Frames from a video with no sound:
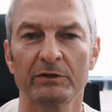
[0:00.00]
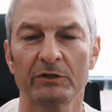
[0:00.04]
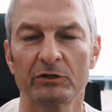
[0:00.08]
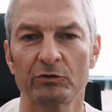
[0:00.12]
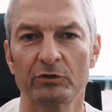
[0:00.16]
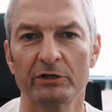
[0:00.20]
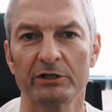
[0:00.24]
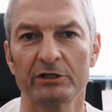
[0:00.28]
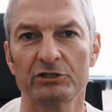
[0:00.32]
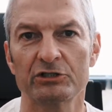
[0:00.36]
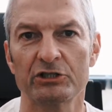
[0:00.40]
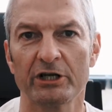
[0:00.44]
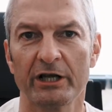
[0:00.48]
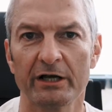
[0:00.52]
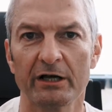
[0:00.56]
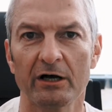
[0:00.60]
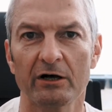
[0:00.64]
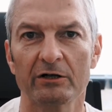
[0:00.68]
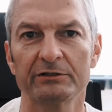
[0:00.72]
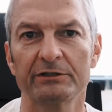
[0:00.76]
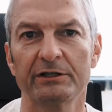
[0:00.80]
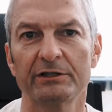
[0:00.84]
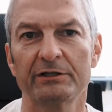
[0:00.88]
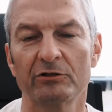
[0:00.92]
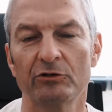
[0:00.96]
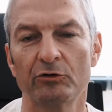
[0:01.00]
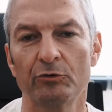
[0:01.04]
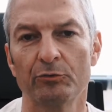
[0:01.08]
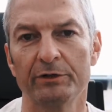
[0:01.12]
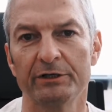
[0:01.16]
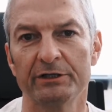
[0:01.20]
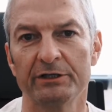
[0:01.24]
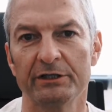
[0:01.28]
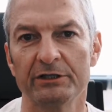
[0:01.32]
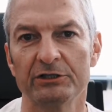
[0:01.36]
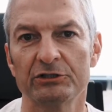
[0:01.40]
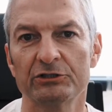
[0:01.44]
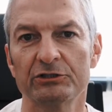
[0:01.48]
You can check out the
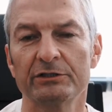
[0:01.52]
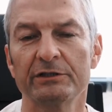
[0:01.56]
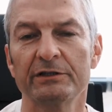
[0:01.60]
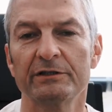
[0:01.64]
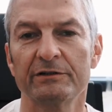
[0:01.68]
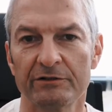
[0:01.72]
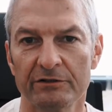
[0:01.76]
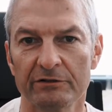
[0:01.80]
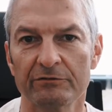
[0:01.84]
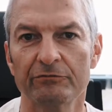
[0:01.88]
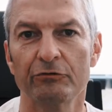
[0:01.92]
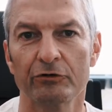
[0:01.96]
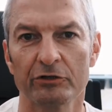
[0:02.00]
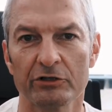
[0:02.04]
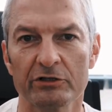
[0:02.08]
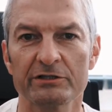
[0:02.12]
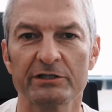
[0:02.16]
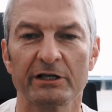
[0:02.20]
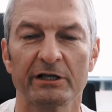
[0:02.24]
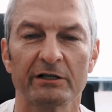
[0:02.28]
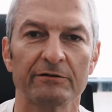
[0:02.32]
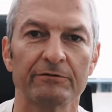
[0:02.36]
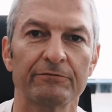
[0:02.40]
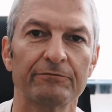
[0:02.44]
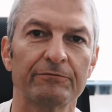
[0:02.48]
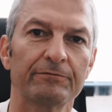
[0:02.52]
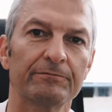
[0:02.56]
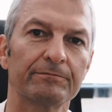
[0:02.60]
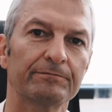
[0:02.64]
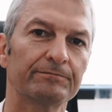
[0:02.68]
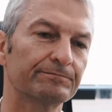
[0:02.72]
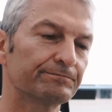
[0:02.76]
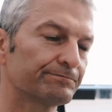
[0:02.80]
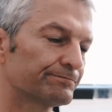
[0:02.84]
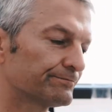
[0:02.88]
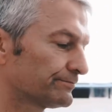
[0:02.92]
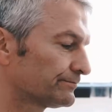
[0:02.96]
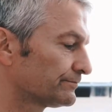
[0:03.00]
documentation and see for yourself.
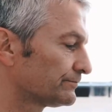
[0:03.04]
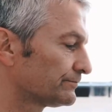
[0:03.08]
Here, for